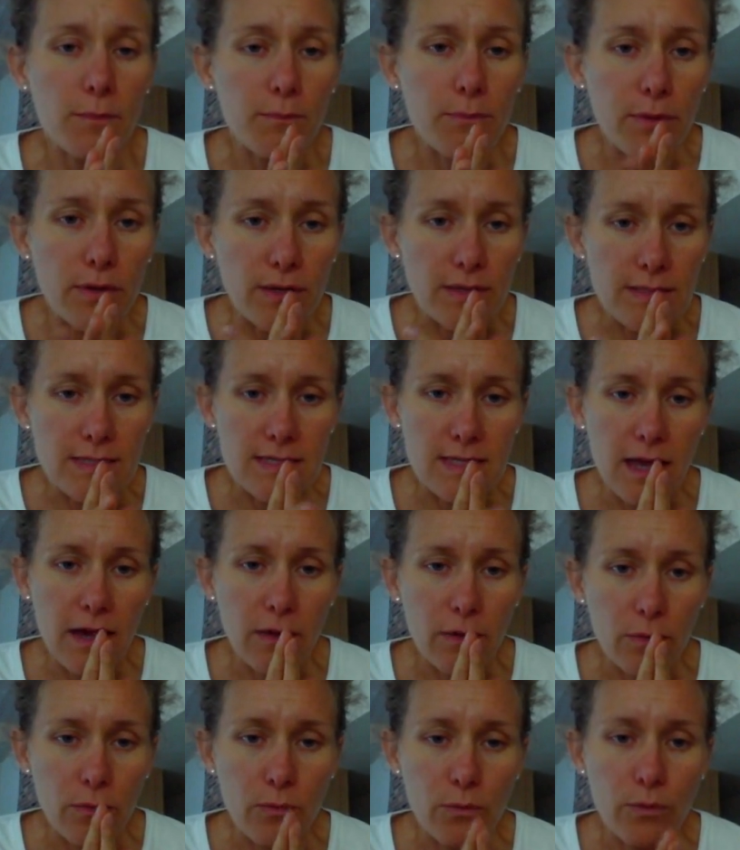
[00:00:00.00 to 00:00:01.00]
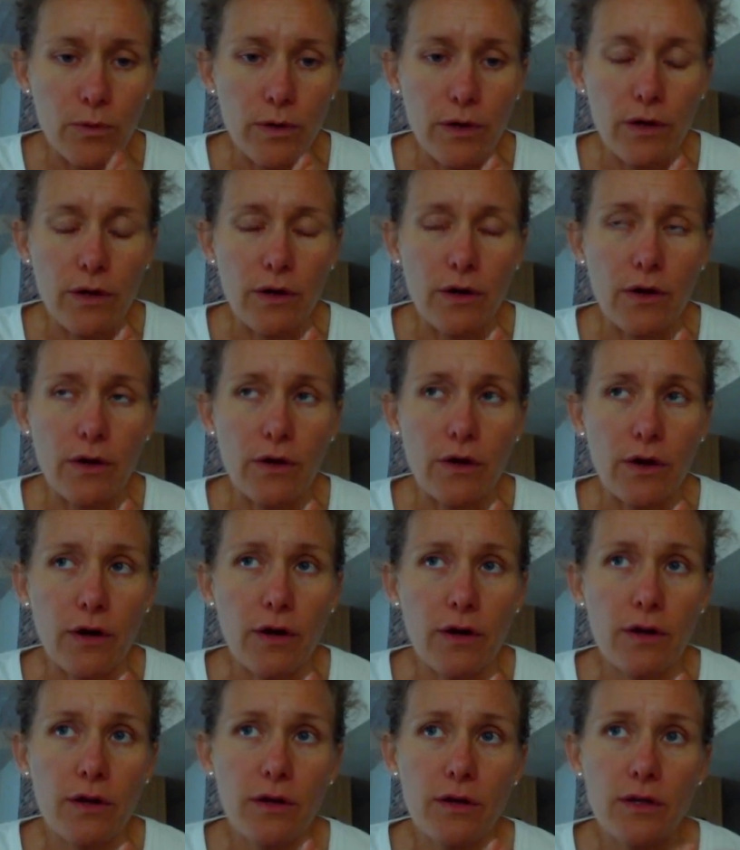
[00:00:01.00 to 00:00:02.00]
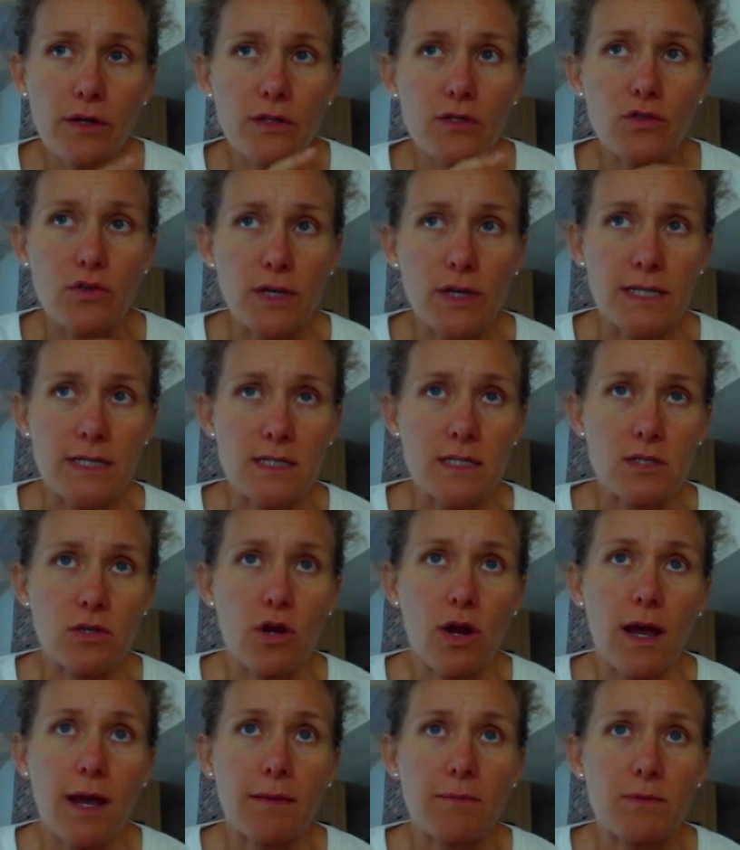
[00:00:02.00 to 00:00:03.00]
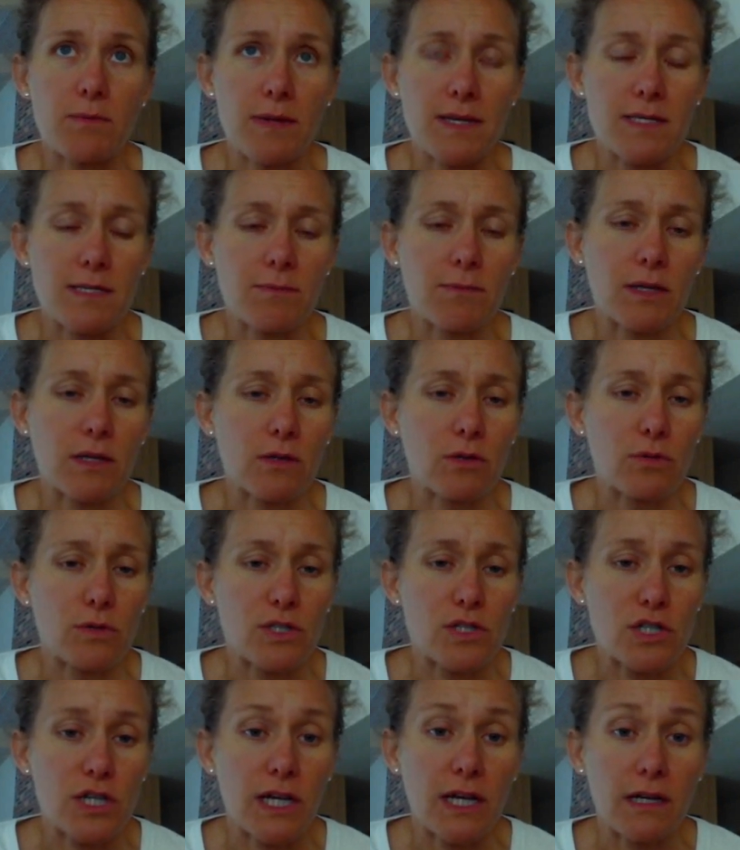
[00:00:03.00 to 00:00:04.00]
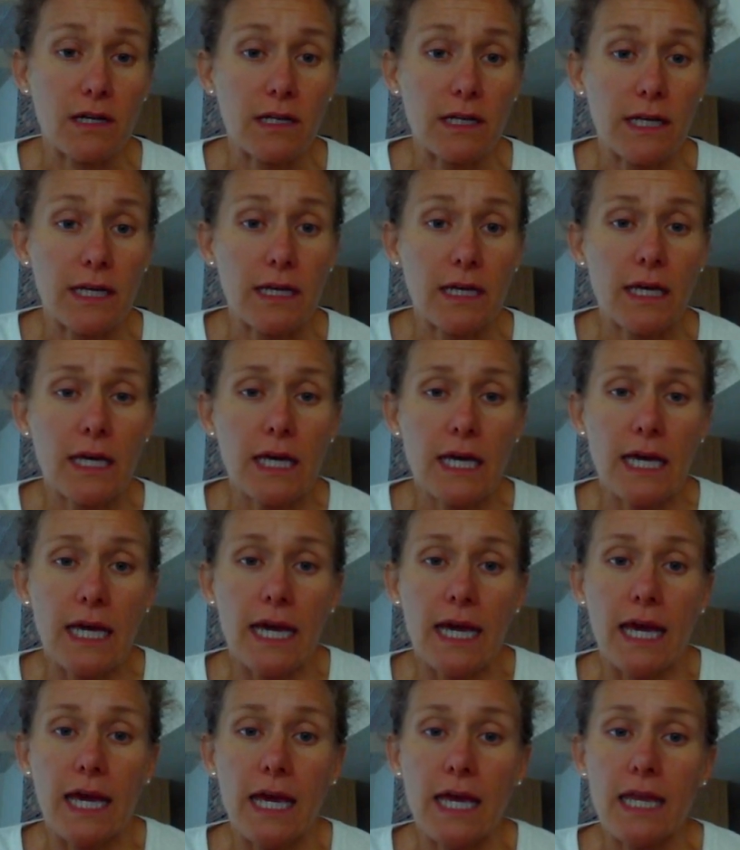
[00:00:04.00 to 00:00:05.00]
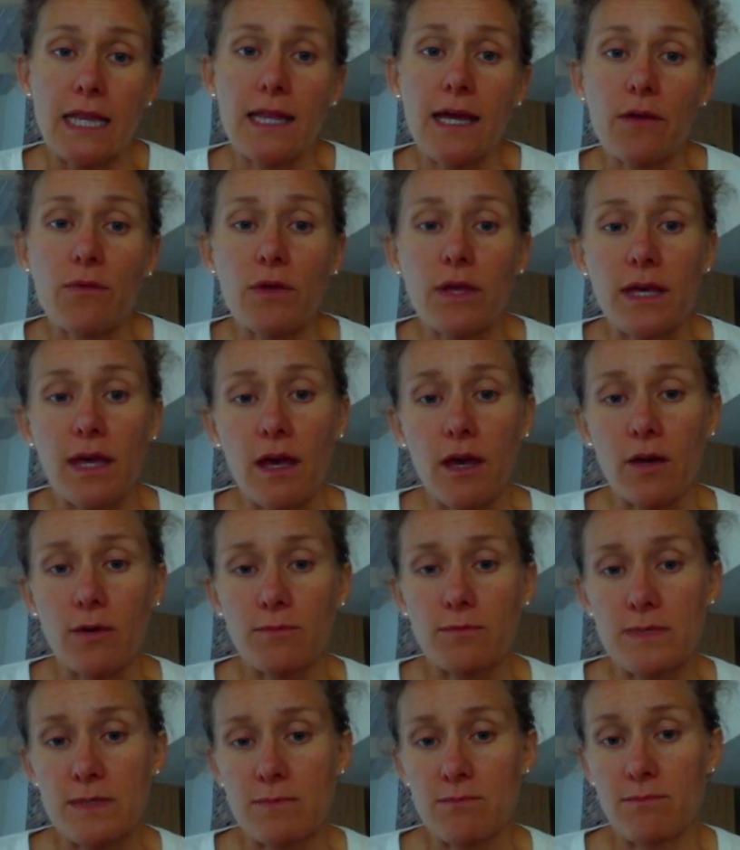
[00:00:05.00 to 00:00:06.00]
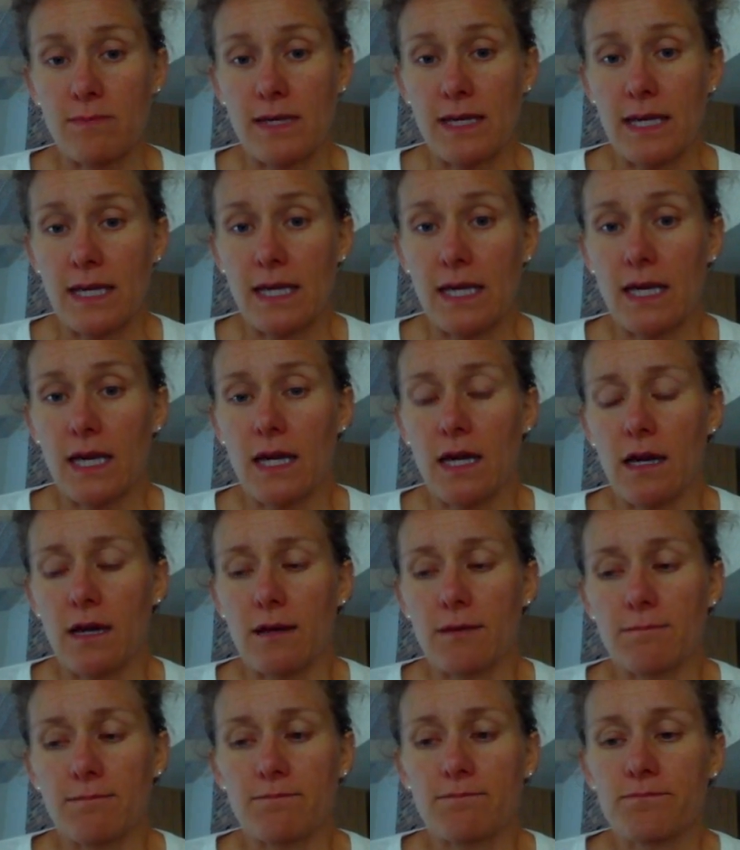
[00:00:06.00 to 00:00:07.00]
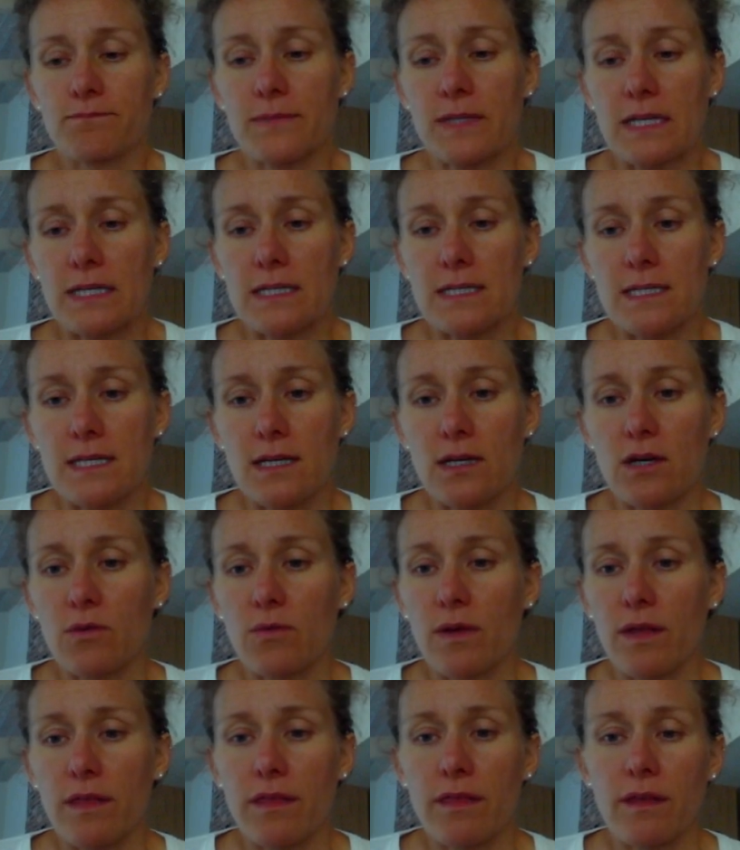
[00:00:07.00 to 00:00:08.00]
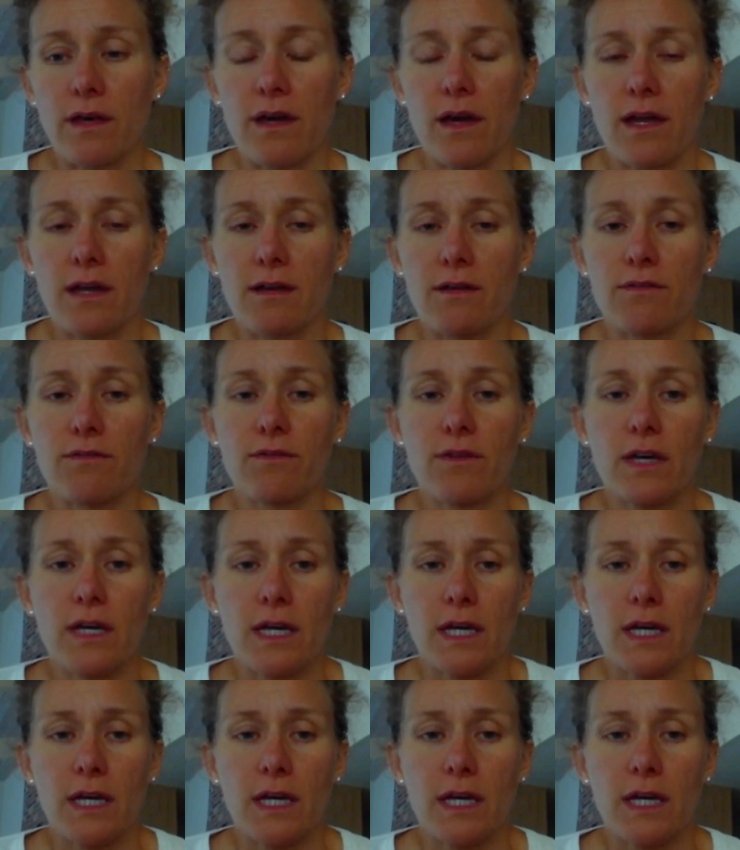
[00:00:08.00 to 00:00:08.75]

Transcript: books that were transcribed by somebody who was channeling, and that really helped me deal with the kind of